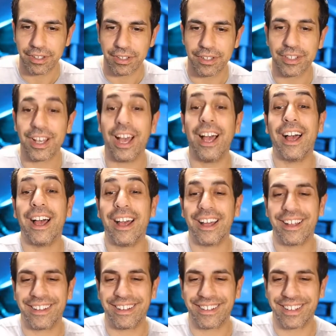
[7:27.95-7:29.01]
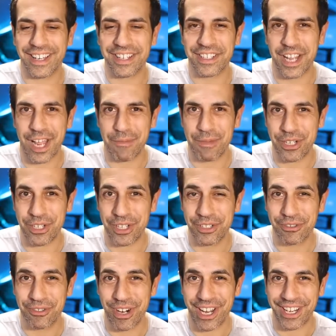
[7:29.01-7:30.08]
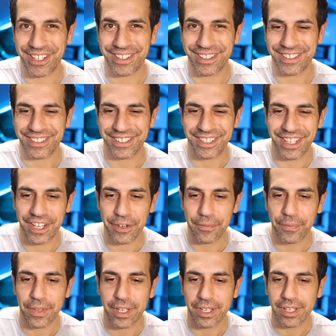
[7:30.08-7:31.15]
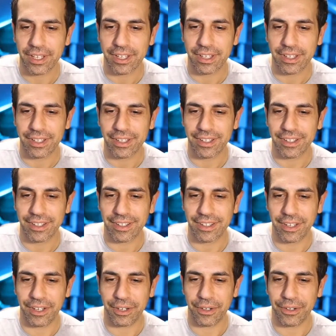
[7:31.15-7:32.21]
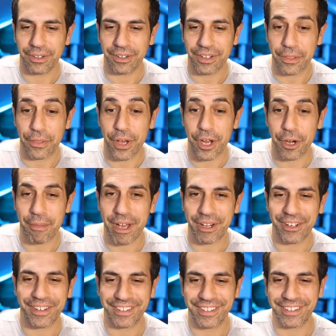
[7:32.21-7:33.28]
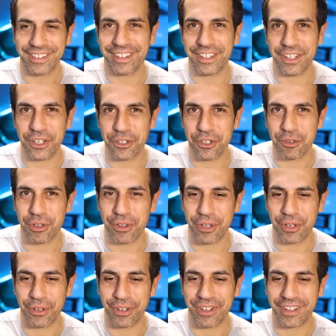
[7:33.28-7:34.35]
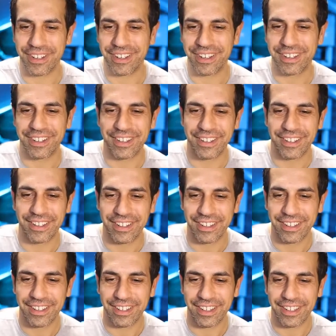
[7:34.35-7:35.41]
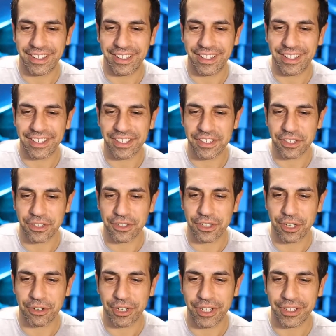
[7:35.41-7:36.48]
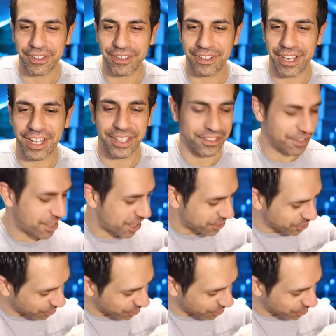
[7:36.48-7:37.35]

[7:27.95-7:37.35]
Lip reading: Ah. Got to time it just right. See that? Uh-oh. He thought about it. He didn't do it, though. And he's considering it and did not do it.